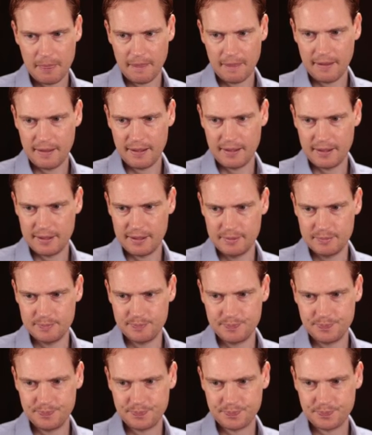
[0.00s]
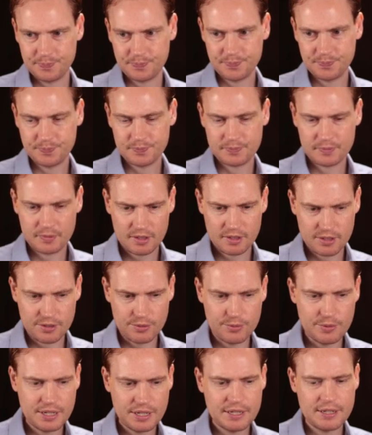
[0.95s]
to
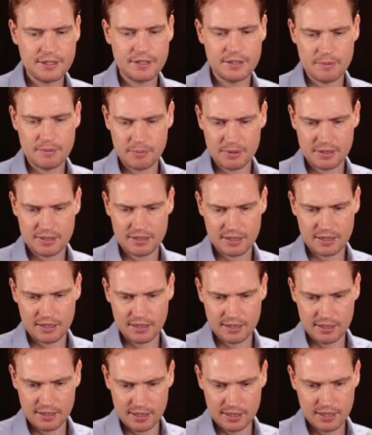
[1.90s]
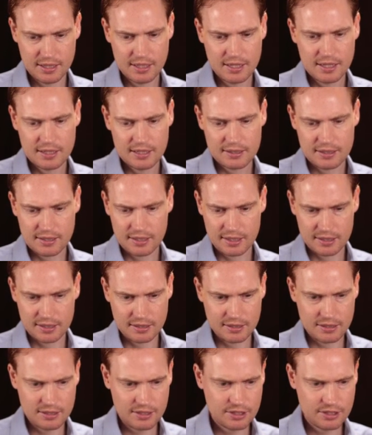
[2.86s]
read in the particular ticker.
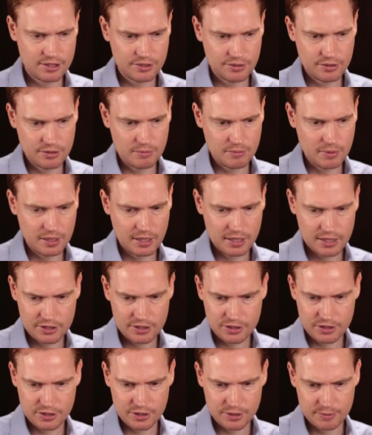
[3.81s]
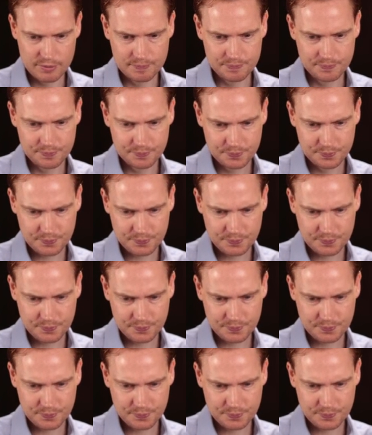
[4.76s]
So just to remind you,